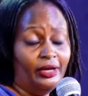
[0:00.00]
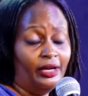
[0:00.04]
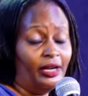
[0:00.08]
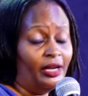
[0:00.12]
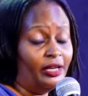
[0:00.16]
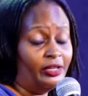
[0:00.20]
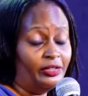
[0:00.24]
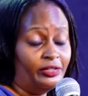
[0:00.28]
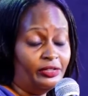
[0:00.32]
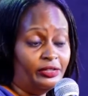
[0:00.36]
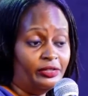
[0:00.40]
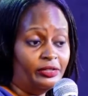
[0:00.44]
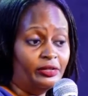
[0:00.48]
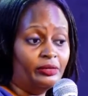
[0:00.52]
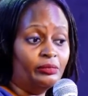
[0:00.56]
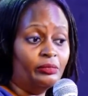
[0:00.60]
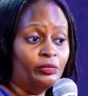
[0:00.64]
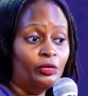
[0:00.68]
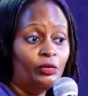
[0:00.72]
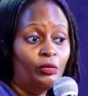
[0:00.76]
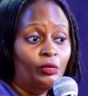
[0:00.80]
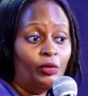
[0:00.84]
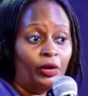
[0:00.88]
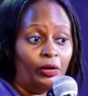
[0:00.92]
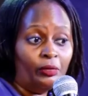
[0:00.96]
And
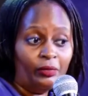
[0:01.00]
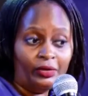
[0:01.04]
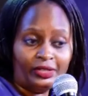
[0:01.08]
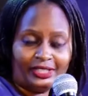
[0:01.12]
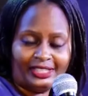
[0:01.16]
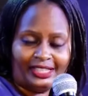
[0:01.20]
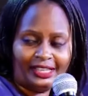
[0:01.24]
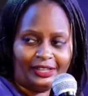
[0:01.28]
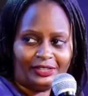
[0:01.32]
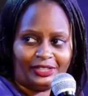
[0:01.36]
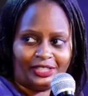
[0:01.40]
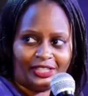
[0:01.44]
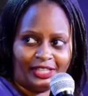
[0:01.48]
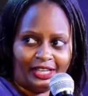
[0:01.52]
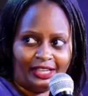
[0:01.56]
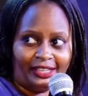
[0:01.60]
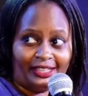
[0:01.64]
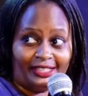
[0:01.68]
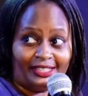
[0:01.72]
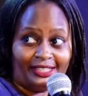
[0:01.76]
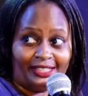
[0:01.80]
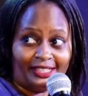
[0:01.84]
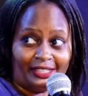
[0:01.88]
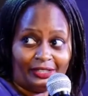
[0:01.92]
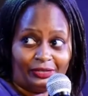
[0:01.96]
no one was there to share
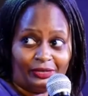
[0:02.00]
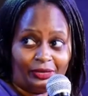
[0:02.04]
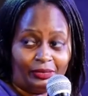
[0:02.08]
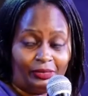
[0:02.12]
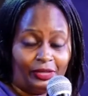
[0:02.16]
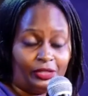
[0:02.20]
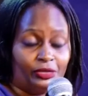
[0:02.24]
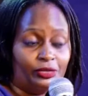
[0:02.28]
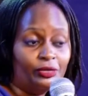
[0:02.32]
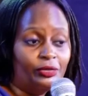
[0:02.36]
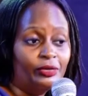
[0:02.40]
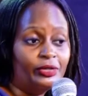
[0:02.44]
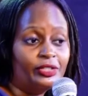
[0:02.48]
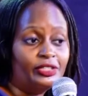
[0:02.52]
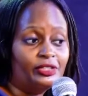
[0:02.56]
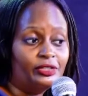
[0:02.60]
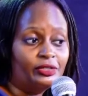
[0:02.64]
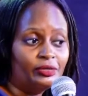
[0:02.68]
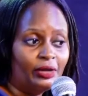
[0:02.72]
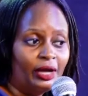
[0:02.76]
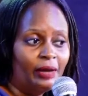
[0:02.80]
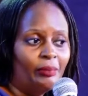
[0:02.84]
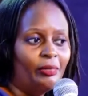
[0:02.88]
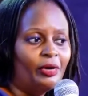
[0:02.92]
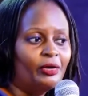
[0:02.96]
these things with me. So
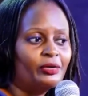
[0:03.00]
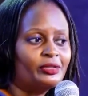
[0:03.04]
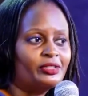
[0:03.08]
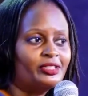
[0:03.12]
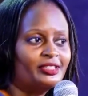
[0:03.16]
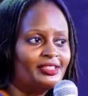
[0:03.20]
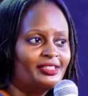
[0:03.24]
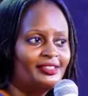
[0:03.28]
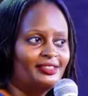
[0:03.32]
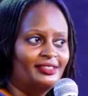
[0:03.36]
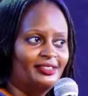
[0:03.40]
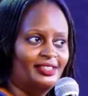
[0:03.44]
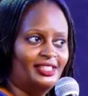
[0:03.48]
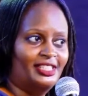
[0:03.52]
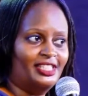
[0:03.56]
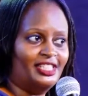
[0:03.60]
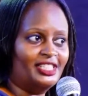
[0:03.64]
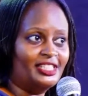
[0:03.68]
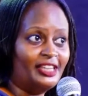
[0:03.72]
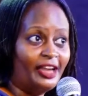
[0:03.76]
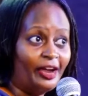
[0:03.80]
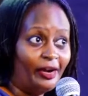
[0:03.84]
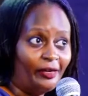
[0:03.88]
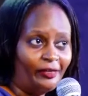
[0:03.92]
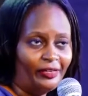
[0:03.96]
it's about
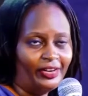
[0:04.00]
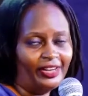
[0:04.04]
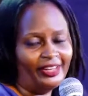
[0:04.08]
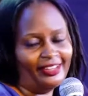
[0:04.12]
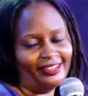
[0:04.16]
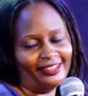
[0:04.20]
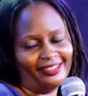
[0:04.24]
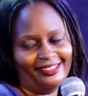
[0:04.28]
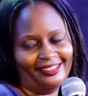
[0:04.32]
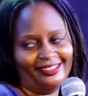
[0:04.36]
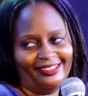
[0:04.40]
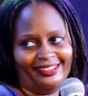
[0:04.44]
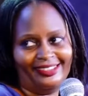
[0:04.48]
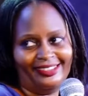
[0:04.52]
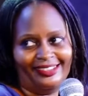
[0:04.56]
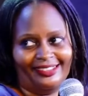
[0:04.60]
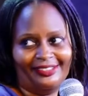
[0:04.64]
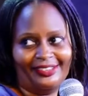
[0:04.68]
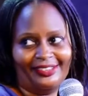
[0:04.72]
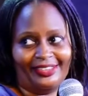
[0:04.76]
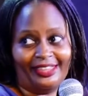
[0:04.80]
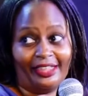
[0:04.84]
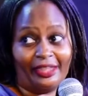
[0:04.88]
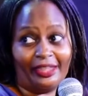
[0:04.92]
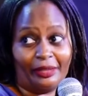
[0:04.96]
sharing
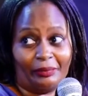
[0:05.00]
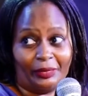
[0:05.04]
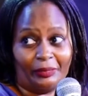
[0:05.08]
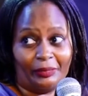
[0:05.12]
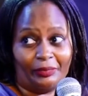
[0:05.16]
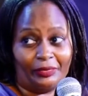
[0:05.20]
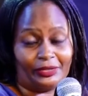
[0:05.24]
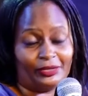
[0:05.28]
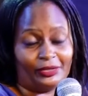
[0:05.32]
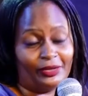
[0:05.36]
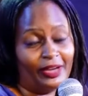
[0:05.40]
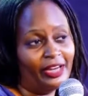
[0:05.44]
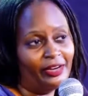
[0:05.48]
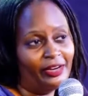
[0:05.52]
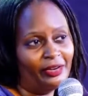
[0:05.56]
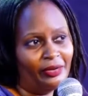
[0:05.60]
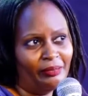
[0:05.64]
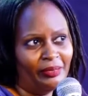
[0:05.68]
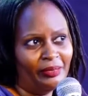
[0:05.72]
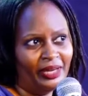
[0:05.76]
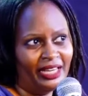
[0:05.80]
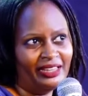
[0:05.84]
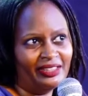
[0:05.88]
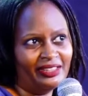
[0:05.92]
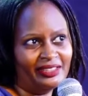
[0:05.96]
with other people. So I don't
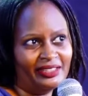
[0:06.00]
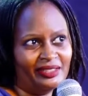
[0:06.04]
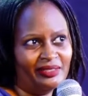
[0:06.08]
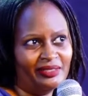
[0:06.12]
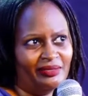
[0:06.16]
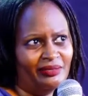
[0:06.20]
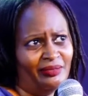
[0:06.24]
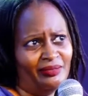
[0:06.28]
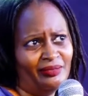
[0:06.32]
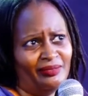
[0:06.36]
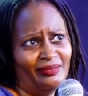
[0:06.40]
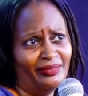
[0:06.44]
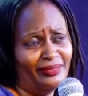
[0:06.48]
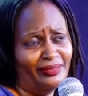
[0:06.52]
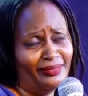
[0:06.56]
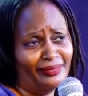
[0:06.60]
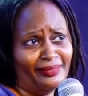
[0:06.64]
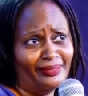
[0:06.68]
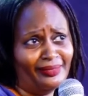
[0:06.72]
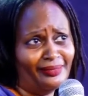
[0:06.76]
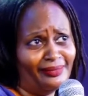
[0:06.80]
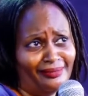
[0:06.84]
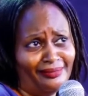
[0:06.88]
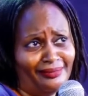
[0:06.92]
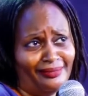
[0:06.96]
mind
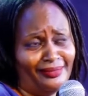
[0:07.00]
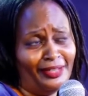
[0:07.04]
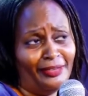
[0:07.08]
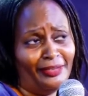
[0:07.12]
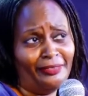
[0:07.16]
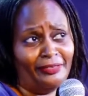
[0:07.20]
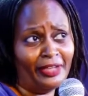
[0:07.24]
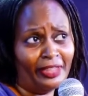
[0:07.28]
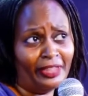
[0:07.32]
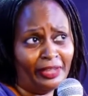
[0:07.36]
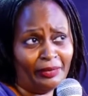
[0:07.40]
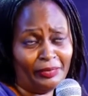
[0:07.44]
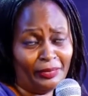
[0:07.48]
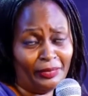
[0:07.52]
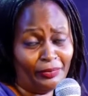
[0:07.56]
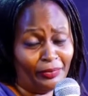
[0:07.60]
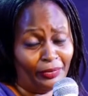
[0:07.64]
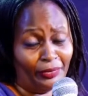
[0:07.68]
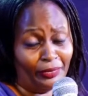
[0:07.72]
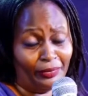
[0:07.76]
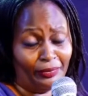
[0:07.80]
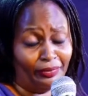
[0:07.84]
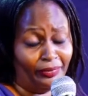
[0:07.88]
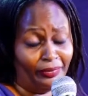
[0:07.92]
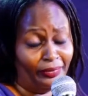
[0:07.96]
if other
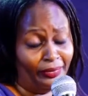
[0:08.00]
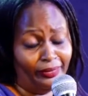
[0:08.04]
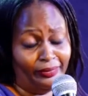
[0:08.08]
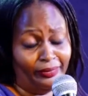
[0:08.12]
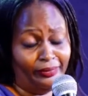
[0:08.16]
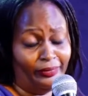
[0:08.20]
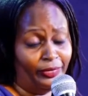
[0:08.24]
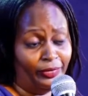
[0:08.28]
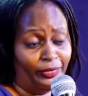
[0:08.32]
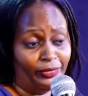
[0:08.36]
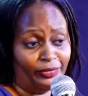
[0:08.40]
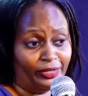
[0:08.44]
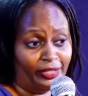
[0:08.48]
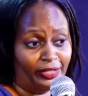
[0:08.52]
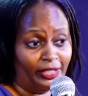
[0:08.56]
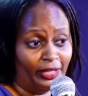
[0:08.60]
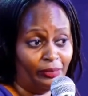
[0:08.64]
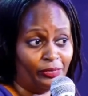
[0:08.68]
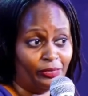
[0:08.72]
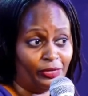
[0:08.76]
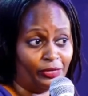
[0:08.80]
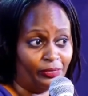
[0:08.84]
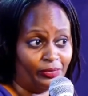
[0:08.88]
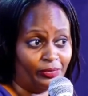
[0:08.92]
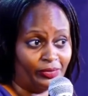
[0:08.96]
people use
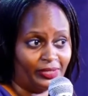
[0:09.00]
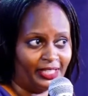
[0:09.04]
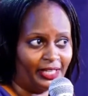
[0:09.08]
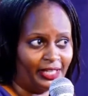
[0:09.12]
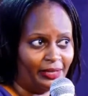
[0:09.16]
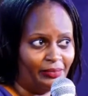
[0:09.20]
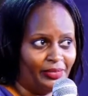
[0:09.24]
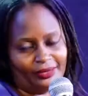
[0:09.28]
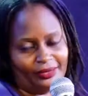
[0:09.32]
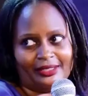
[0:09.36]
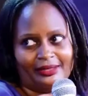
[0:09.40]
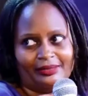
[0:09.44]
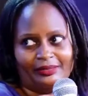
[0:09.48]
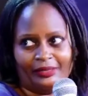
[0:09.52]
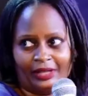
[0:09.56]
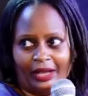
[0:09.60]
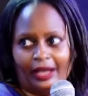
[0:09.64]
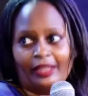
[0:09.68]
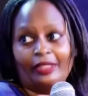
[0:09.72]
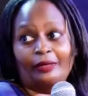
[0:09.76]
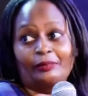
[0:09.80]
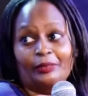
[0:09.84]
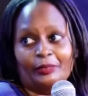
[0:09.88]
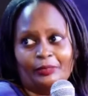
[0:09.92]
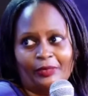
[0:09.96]
them to start,
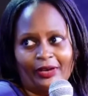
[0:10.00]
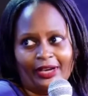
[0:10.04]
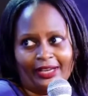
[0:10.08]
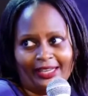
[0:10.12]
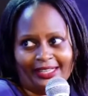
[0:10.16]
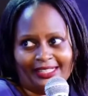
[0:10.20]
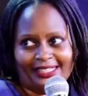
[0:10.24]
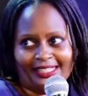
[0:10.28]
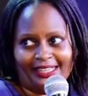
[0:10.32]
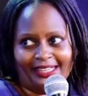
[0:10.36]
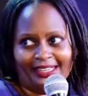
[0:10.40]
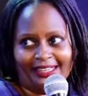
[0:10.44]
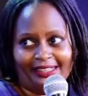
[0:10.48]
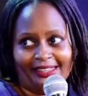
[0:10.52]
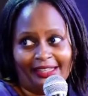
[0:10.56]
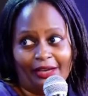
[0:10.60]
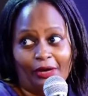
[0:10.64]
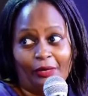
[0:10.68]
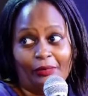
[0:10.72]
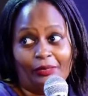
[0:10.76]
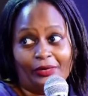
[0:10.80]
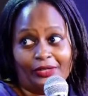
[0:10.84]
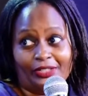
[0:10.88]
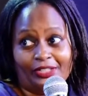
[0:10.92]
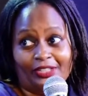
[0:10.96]
other people are getting the
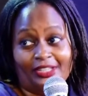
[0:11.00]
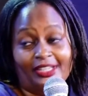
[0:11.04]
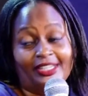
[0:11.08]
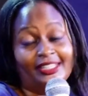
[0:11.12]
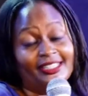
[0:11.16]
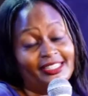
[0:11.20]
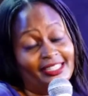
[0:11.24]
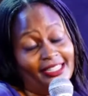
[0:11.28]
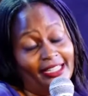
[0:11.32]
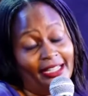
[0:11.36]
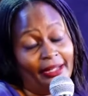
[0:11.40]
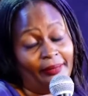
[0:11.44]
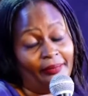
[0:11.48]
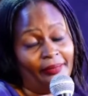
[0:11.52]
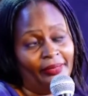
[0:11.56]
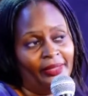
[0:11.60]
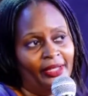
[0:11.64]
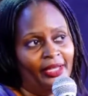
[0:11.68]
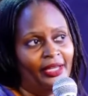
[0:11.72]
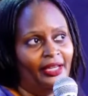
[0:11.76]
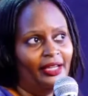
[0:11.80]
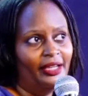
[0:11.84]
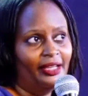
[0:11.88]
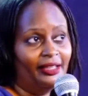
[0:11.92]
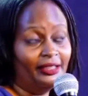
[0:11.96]
opportunity. Yeah,
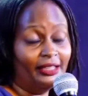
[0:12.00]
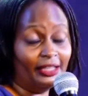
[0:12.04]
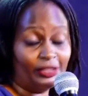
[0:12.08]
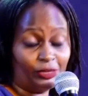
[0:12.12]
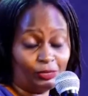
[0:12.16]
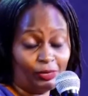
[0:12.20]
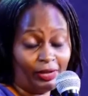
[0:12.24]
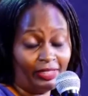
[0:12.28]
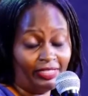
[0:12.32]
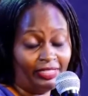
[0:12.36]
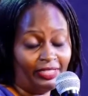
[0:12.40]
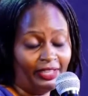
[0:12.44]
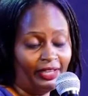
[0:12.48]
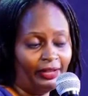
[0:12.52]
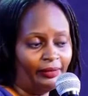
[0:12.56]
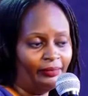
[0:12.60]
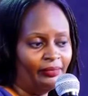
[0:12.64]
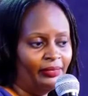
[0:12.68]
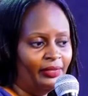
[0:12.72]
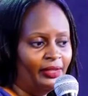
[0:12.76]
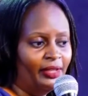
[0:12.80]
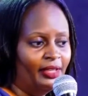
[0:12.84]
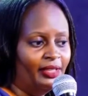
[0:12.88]
that's one thing.